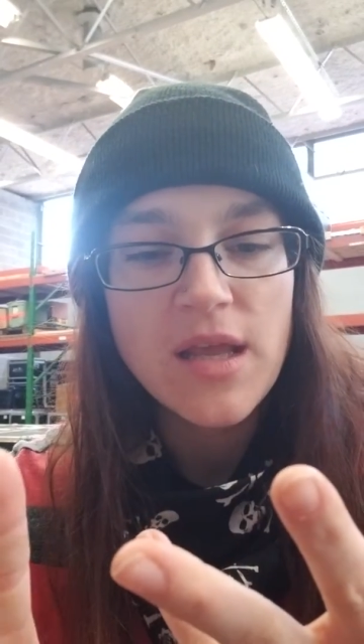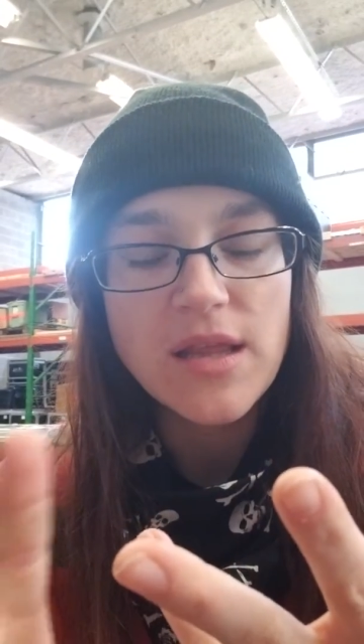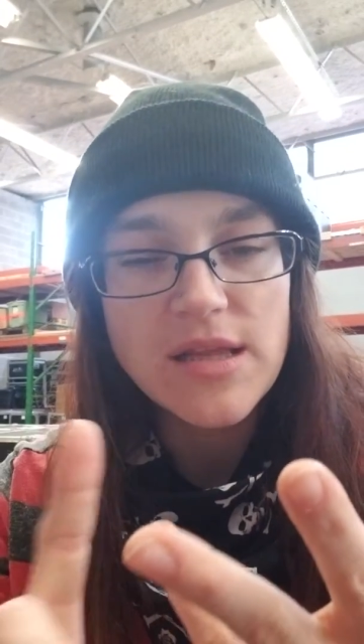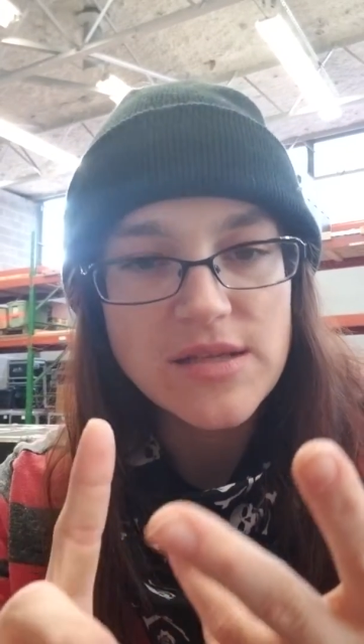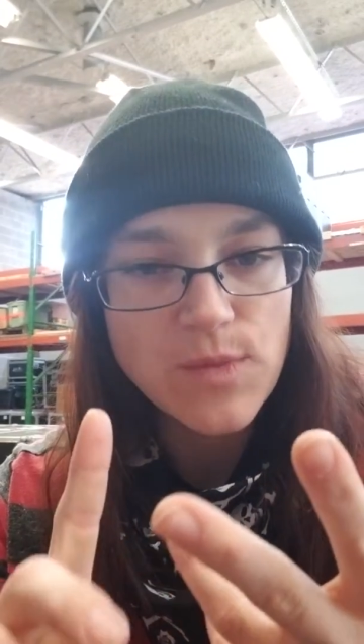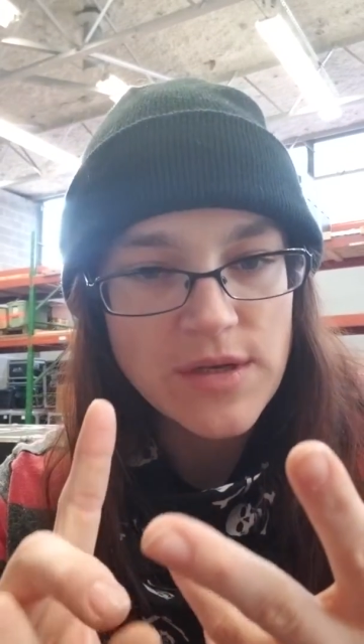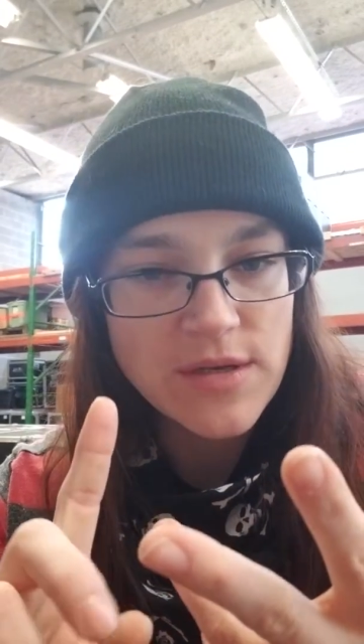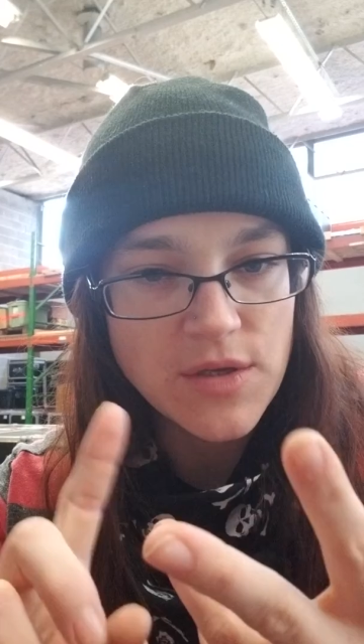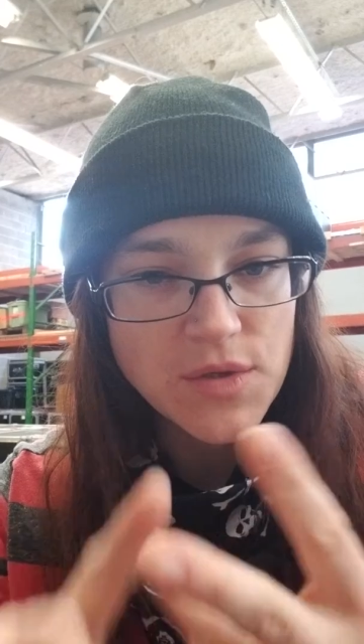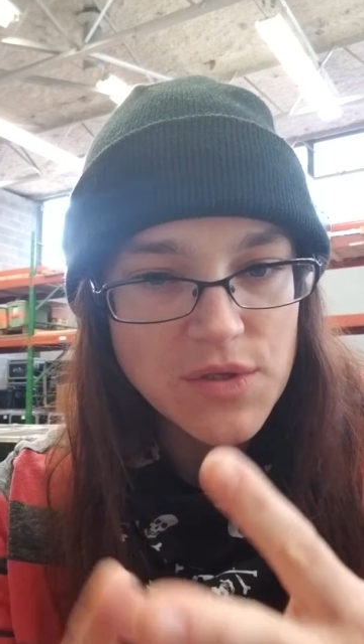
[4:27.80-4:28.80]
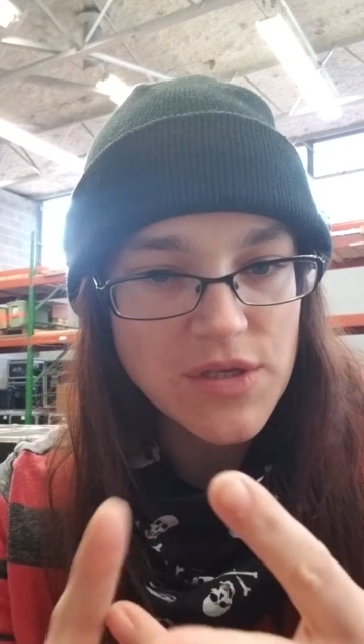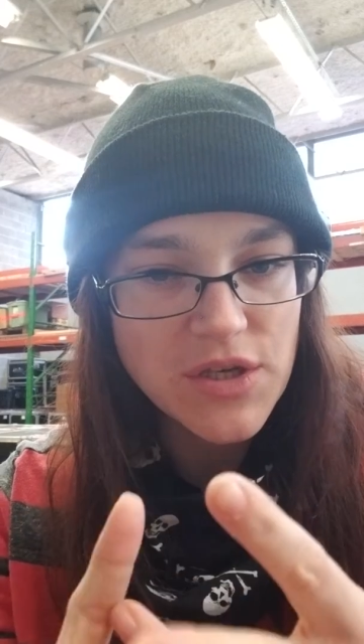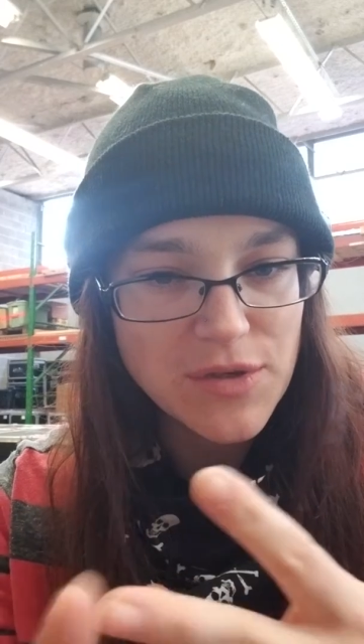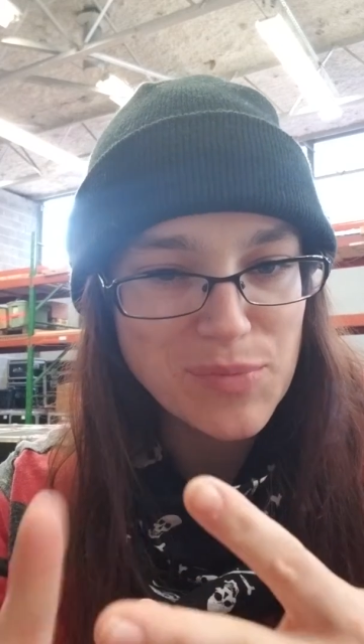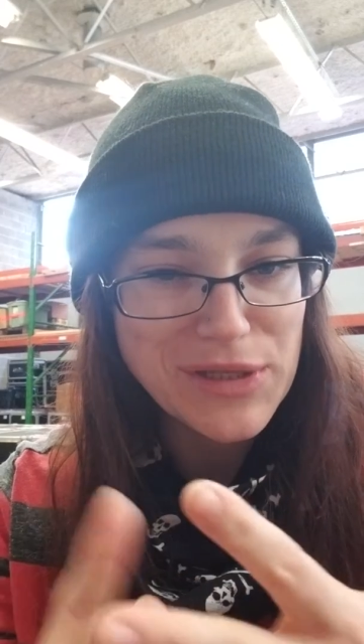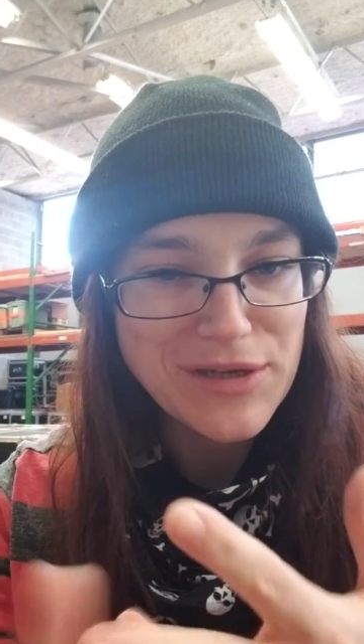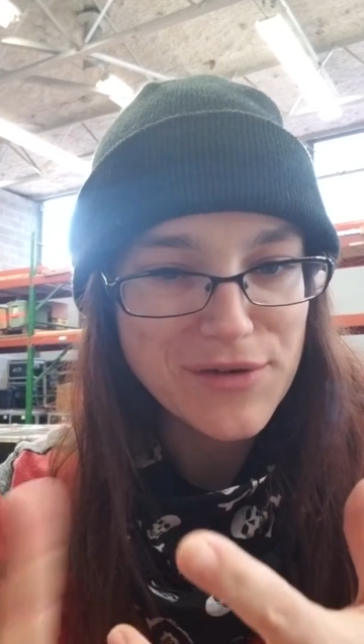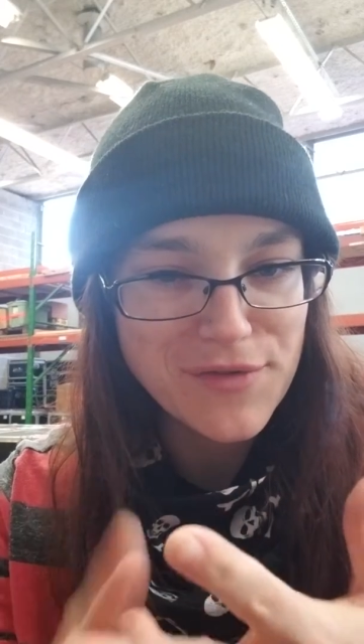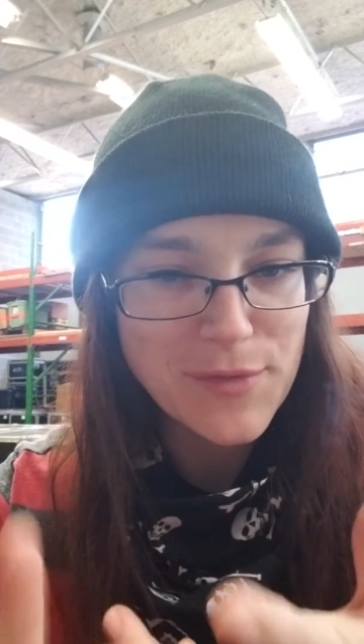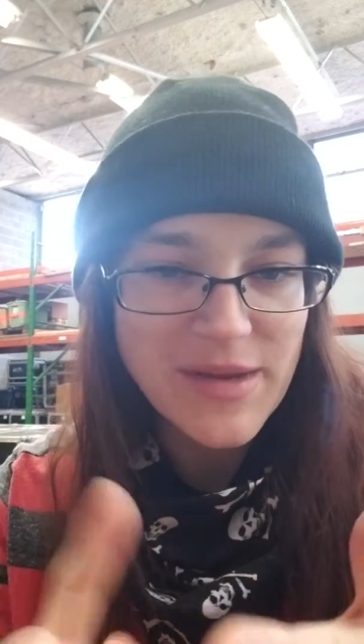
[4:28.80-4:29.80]
This one uses a good
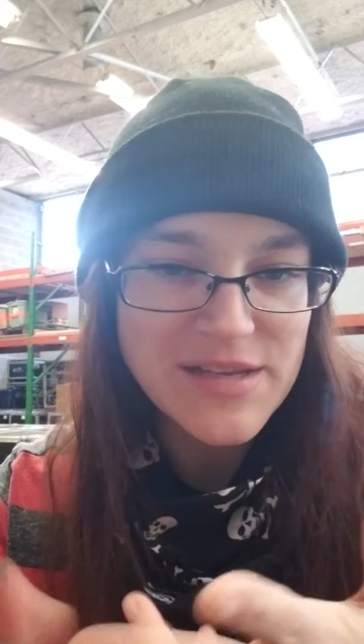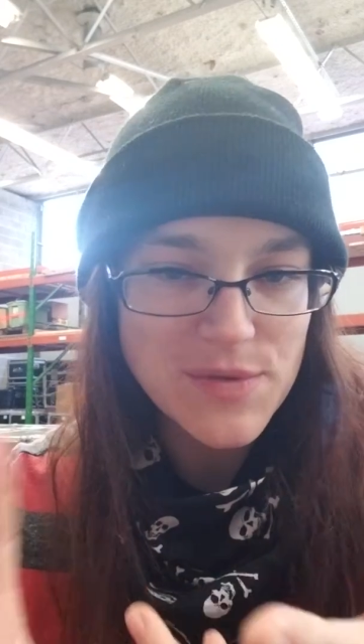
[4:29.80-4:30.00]
bleeder for me,